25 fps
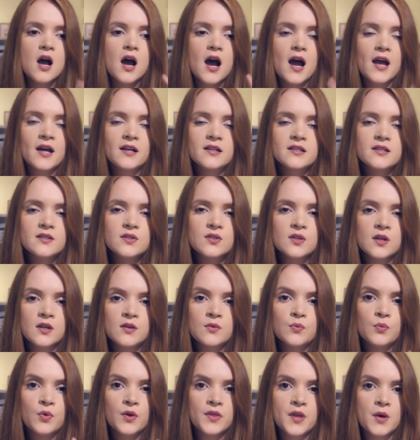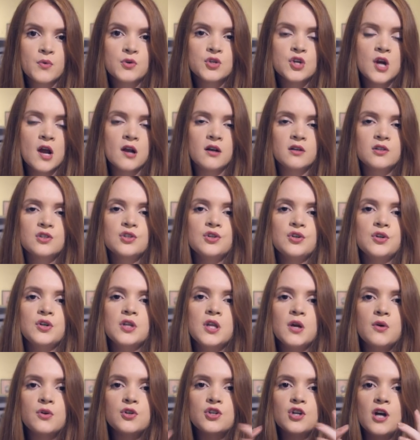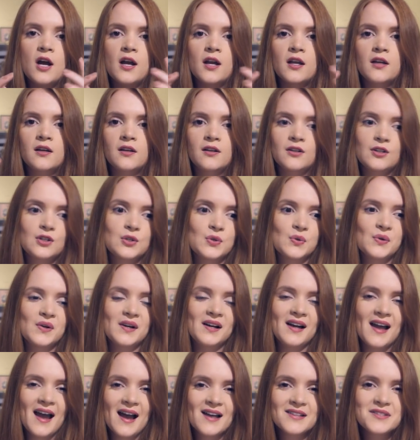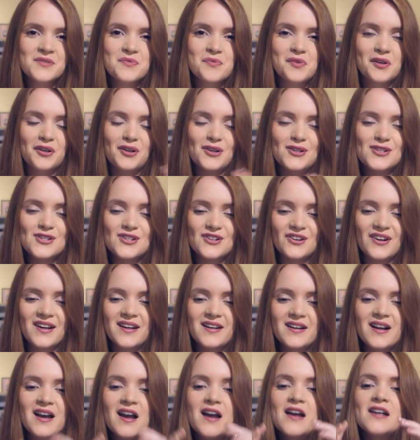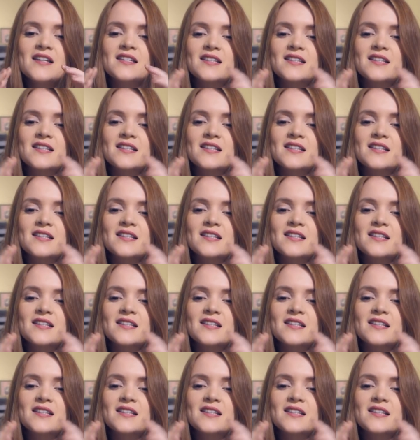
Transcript: I understood what they were trying to do. They were trying to do a House on Willow Street,